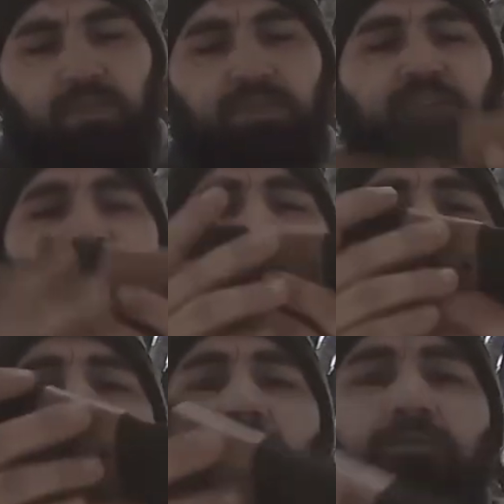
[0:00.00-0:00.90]
The sheath
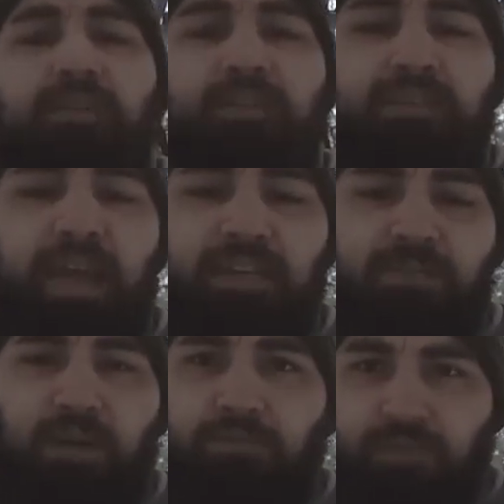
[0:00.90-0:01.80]
itself is
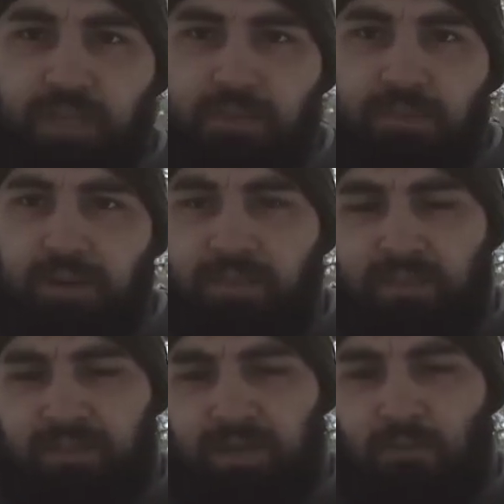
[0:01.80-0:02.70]
actually rather cheap, and I
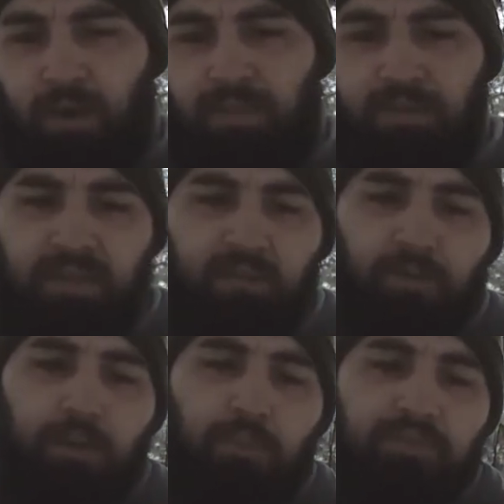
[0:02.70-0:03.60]
think it's kind of why they could get
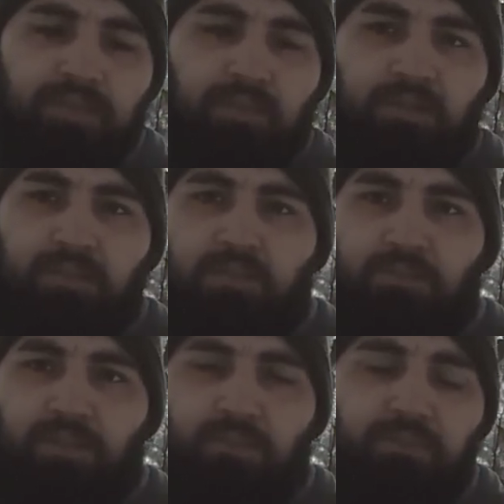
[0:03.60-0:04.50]
away with selling it
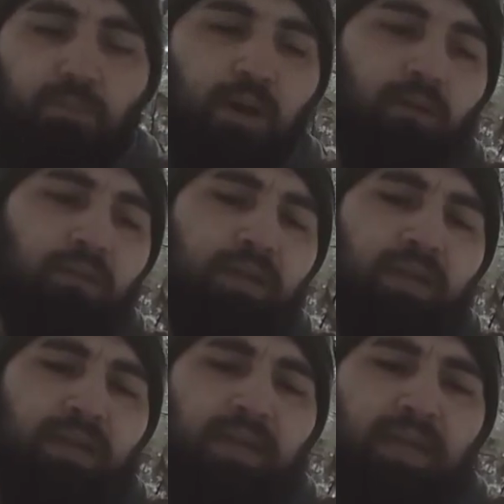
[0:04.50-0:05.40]
so cheap as well.
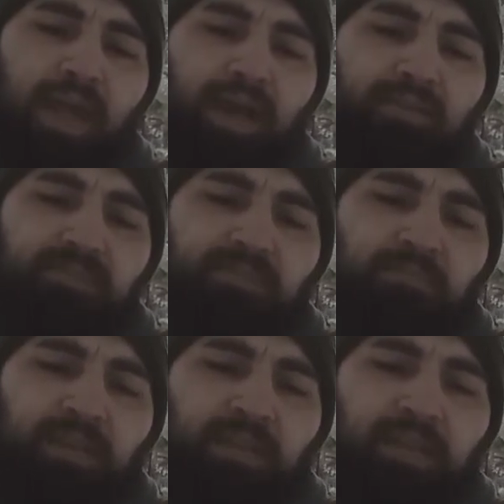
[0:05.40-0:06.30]
It has
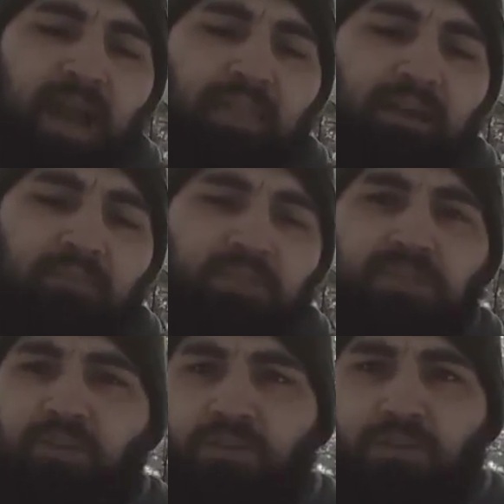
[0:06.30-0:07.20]
some kind of nylon
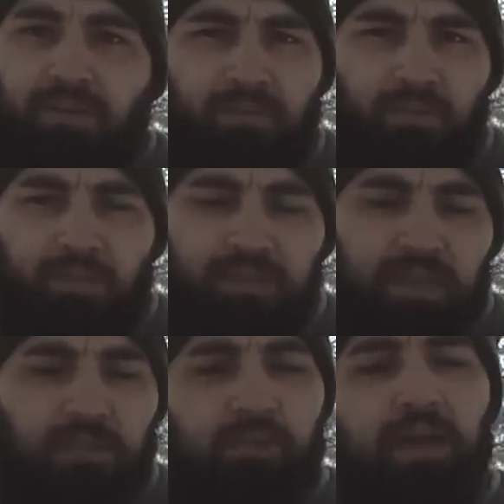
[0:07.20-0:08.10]
material. I don't know
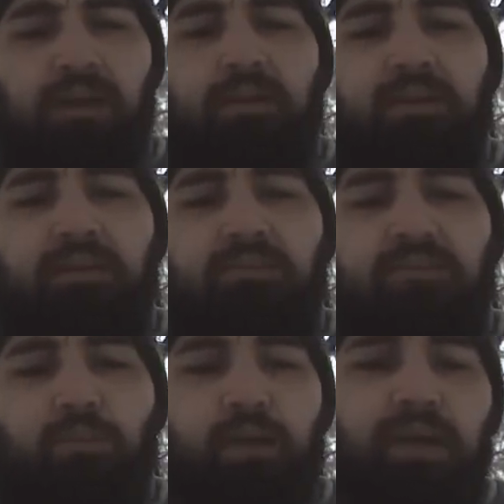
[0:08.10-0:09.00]
exactly what kind it
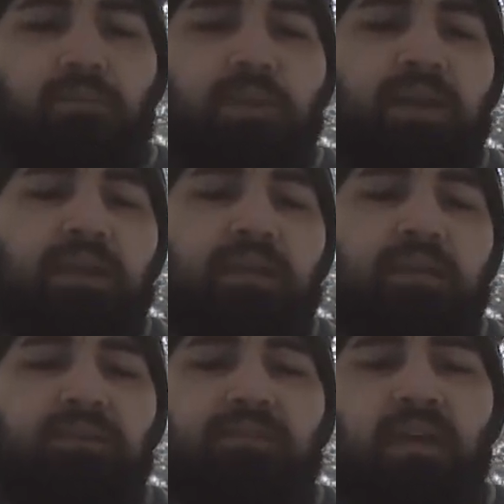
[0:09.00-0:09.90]
is or what kind of rating
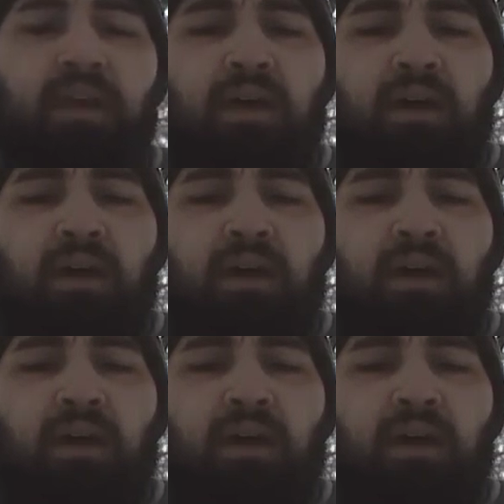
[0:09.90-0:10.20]
it is.